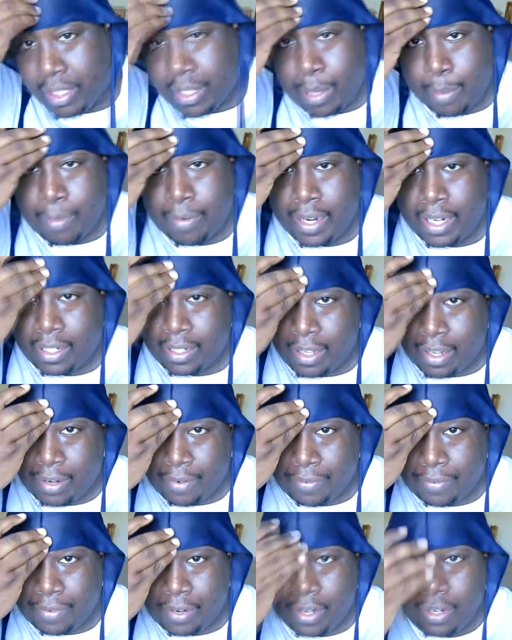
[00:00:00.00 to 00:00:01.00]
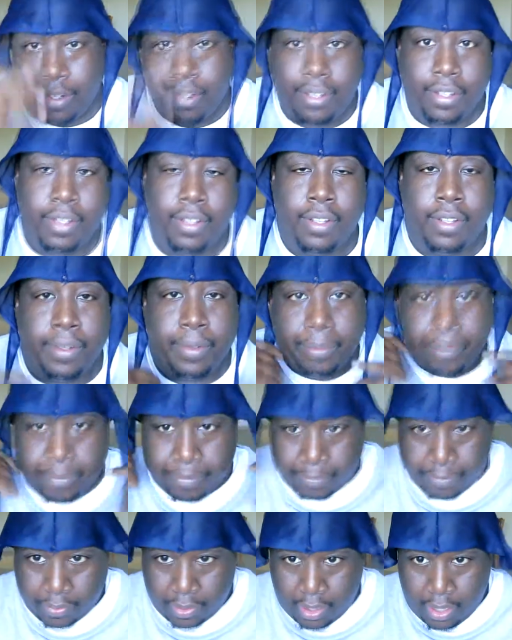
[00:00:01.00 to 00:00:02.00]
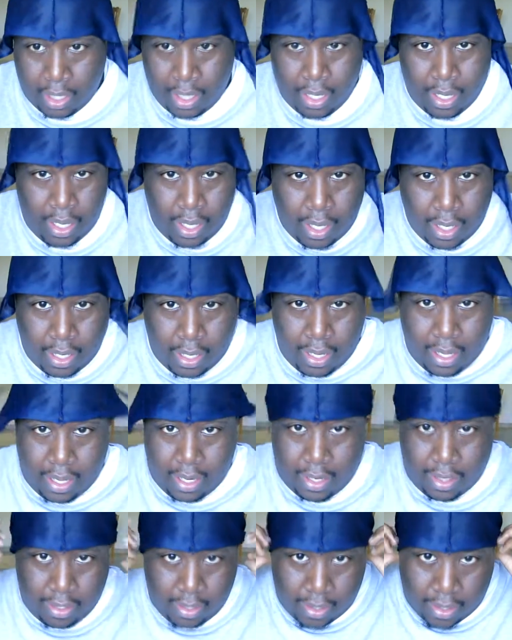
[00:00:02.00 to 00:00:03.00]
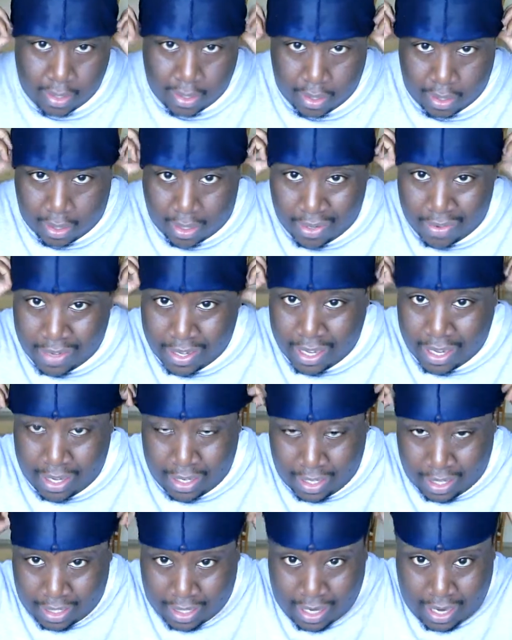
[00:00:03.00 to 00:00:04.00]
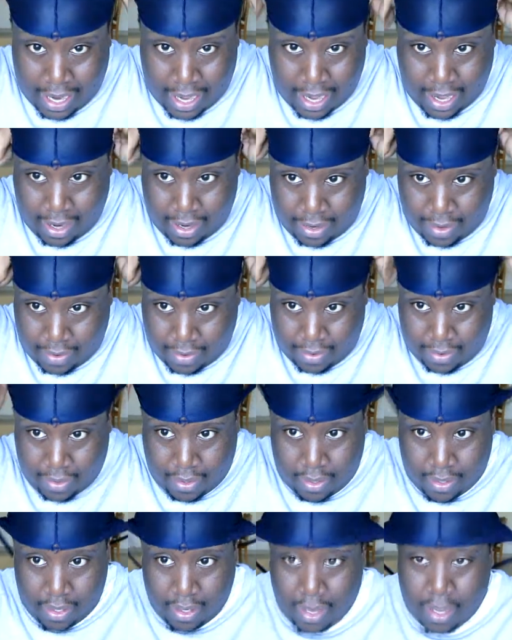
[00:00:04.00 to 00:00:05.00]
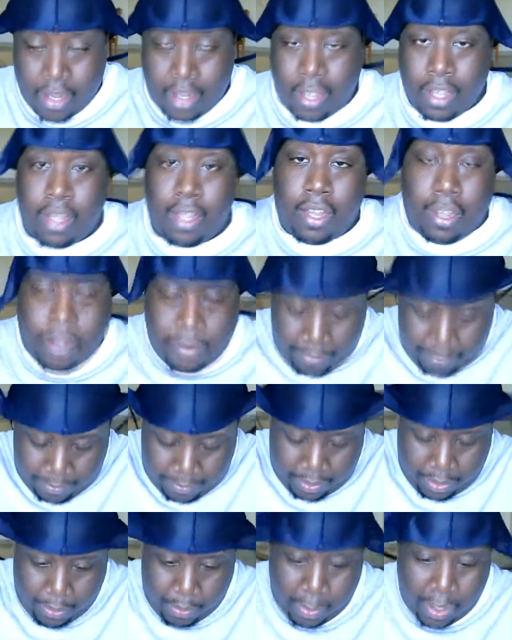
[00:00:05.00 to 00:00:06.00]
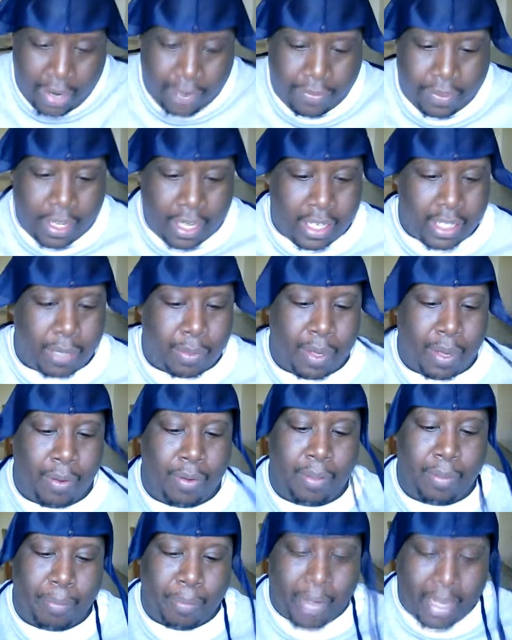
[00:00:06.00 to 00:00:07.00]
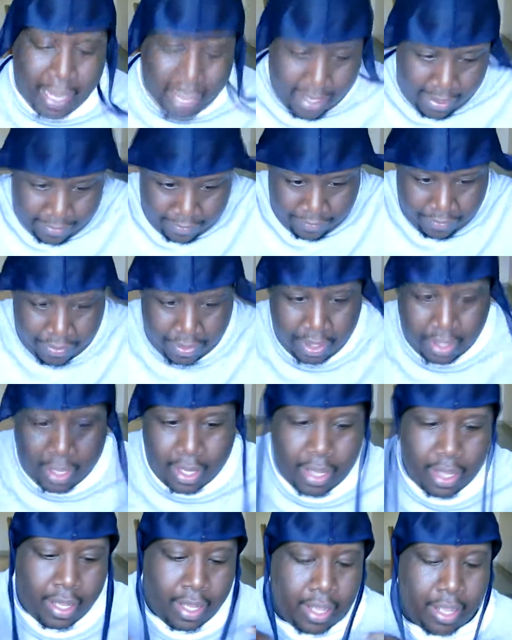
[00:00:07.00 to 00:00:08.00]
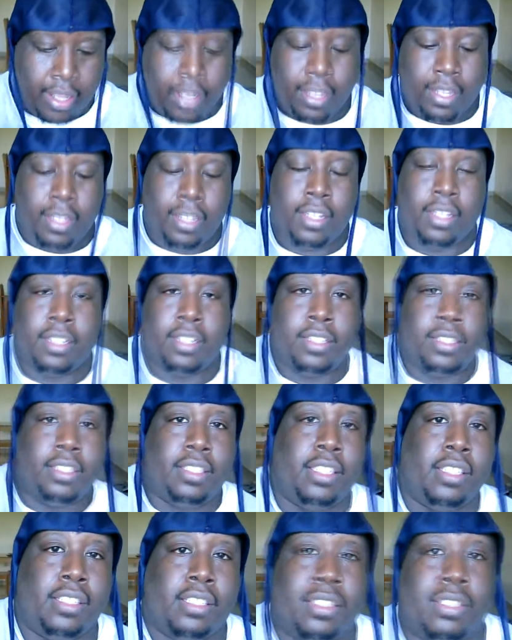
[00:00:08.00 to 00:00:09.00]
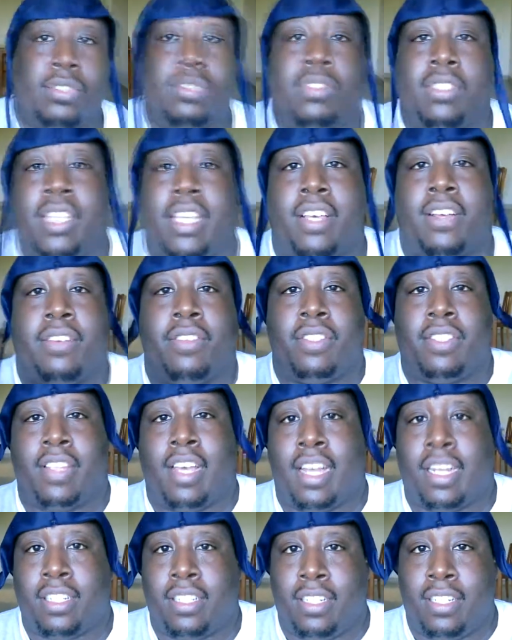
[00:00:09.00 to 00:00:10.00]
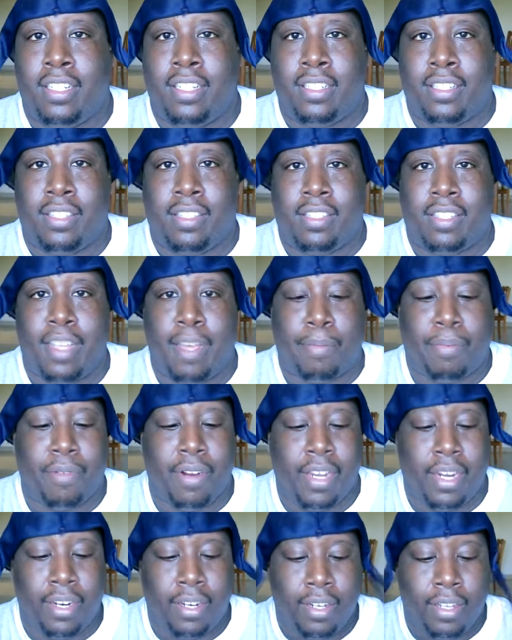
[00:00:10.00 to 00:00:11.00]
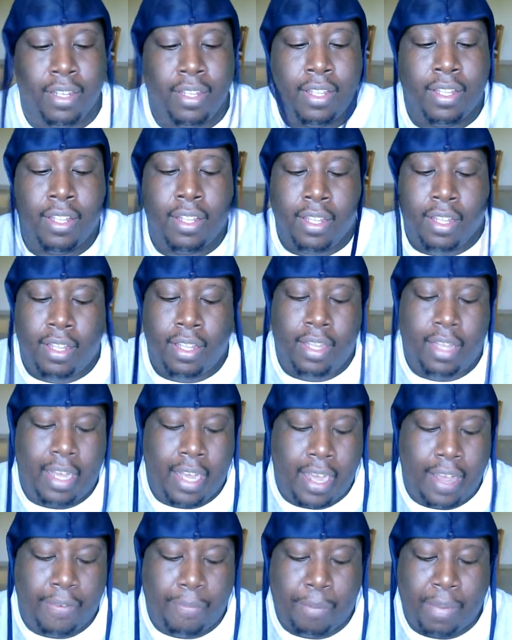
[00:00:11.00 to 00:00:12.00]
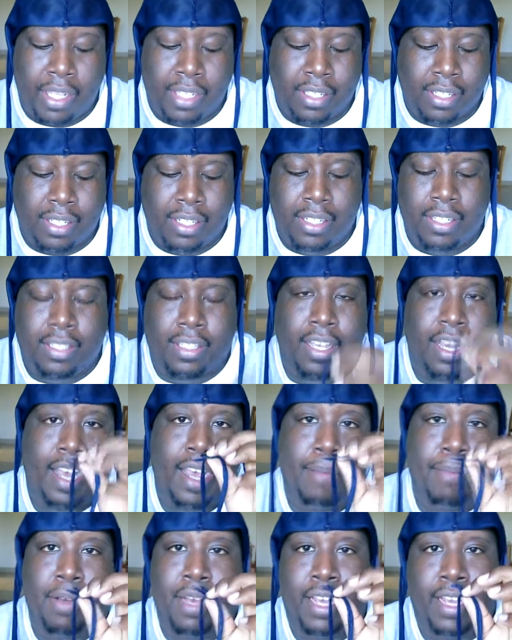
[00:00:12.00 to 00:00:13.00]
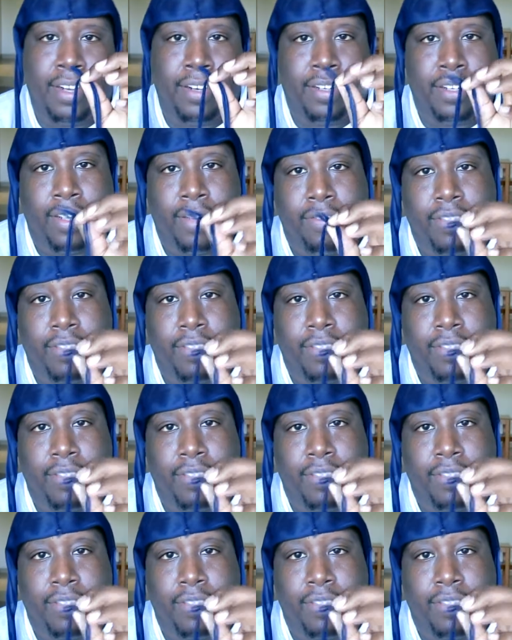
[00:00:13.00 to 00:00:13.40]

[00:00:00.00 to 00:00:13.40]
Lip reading: coming right down the front. And then go ahead and you tie it. Oh, no, what I've done as well with mine, these two tails are actually separated. I've basically tied mine